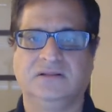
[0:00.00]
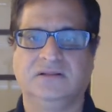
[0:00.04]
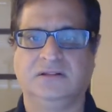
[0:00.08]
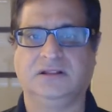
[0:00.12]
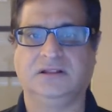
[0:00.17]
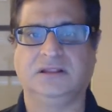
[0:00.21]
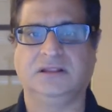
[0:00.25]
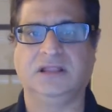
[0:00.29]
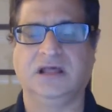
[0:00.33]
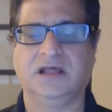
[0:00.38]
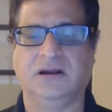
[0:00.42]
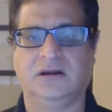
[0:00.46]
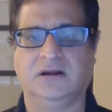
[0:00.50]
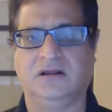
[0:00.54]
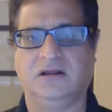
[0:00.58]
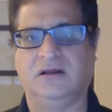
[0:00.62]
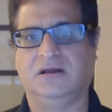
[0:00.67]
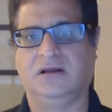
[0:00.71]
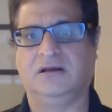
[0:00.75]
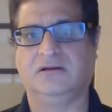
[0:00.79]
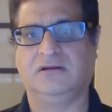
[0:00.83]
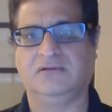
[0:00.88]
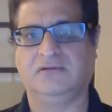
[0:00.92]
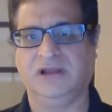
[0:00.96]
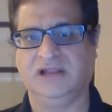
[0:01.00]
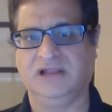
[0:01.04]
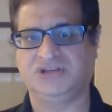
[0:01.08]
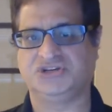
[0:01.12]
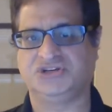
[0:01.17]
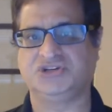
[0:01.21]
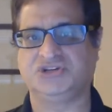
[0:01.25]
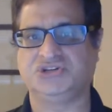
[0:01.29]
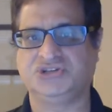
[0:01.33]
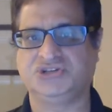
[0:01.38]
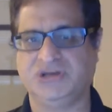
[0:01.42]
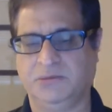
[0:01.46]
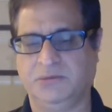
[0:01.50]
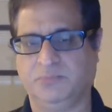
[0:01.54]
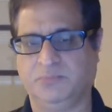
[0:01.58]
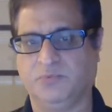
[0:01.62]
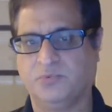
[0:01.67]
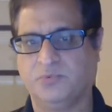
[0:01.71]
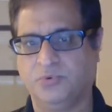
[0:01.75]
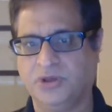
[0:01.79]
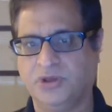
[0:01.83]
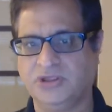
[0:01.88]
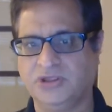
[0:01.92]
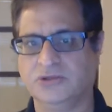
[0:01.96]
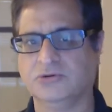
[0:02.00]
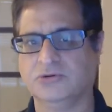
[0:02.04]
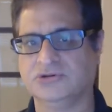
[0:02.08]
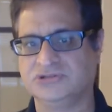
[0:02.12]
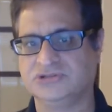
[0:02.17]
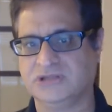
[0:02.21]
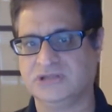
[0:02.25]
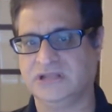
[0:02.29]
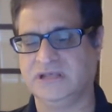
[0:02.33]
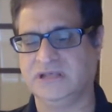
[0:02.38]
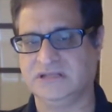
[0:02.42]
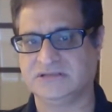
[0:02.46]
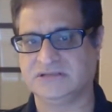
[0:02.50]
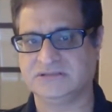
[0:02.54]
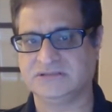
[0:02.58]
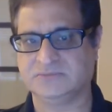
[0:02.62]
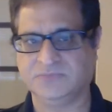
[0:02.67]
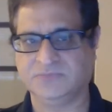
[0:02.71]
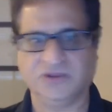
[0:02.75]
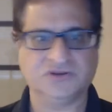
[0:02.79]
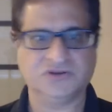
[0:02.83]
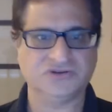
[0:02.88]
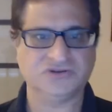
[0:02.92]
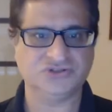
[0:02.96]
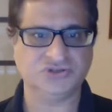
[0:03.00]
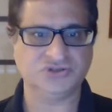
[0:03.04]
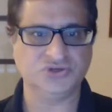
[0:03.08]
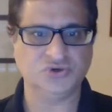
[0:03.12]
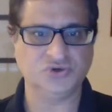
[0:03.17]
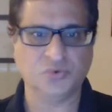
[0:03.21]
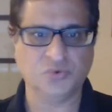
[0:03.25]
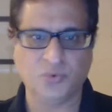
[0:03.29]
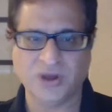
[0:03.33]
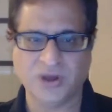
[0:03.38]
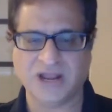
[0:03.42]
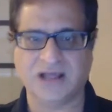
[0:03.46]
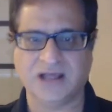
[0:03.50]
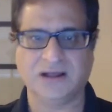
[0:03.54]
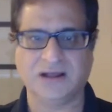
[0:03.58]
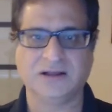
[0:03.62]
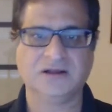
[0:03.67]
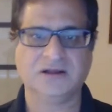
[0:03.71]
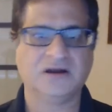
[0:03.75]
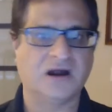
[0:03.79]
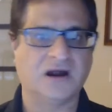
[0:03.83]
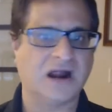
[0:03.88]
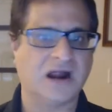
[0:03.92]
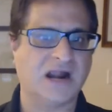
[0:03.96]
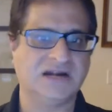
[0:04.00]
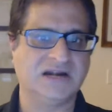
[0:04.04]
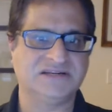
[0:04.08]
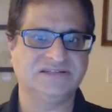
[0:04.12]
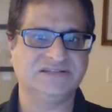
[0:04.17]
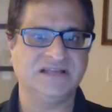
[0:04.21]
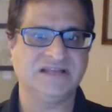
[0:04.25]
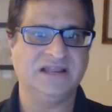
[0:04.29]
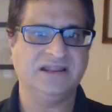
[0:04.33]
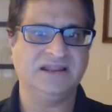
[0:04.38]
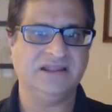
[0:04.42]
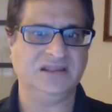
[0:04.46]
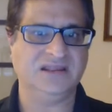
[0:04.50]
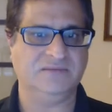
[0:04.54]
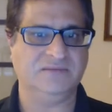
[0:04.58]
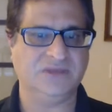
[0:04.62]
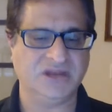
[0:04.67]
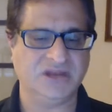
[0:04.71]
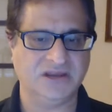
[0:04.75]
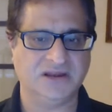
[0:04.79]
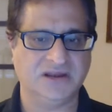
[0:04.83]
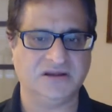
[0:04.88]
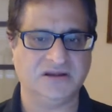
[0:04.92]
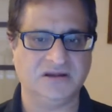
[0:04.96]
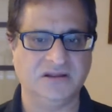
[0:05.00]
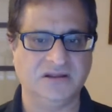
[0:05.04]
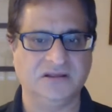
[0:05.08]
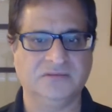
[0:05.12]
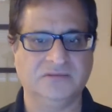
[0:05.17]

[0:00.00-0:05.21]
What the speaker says: that relationship with those leads, because you don't want to hard sell immediately.